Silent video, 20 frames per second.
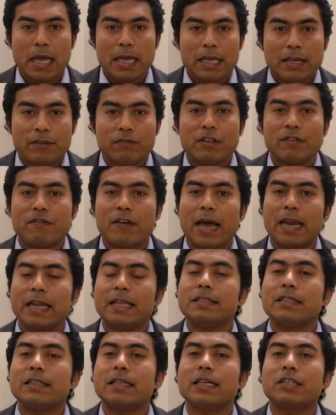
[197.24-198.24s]
If the
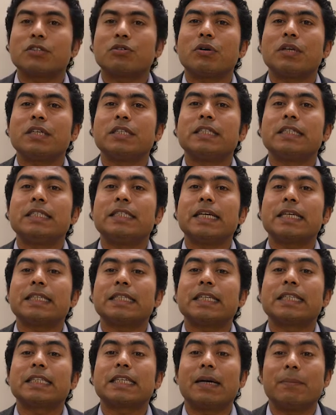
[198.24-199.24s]
valence electron is
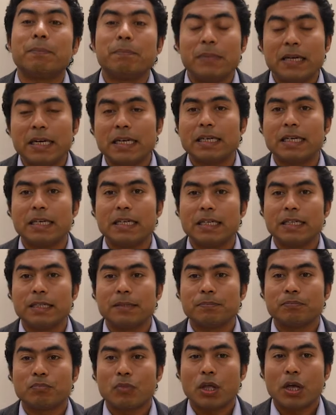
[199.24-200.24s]
ejected completely
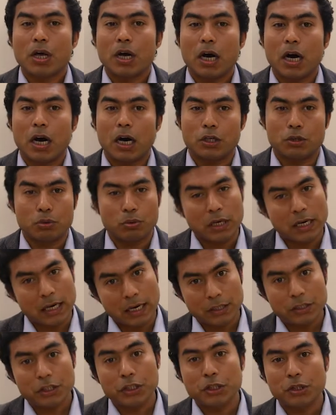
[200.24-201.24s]
to the
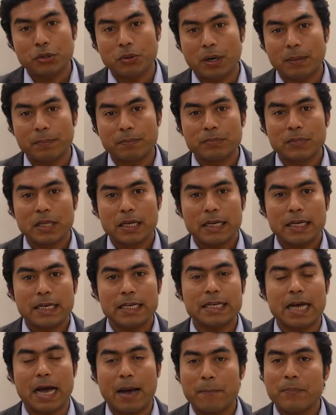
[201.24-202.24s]
continuum,
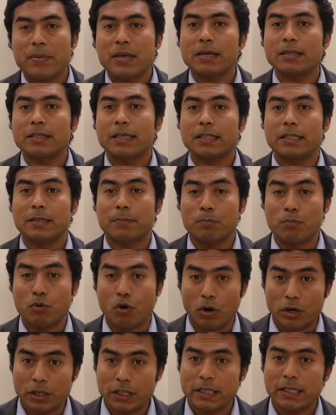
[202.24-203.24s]
it appears as a
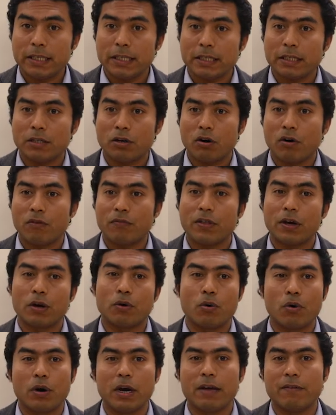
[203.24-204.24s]
broadening of the
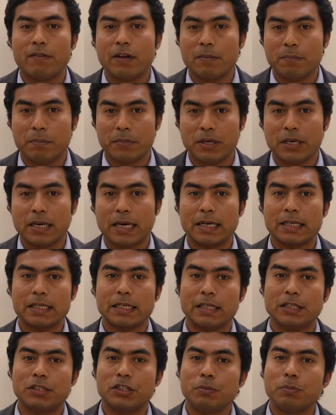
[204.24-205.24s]
core level peak and
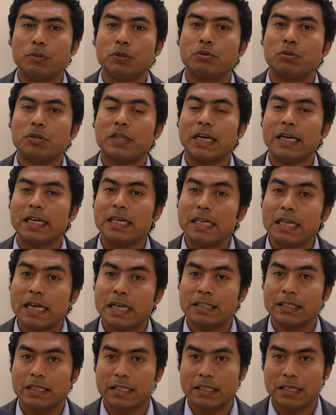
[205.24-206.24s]
contribute to the
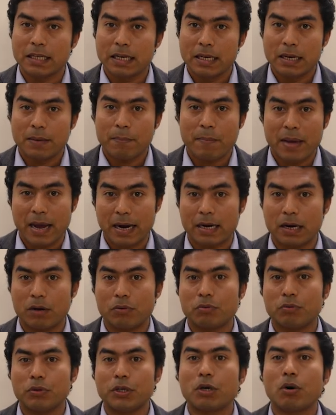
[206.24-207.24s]
inelastic
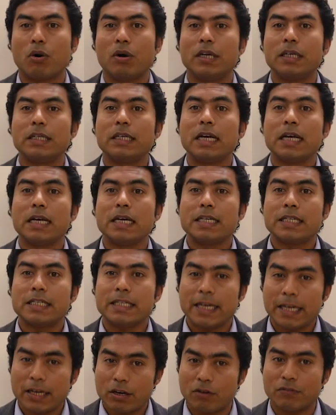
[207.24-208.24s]
background. We call it
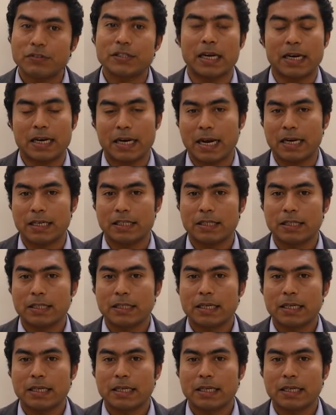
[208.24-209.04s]
shake-off satellite.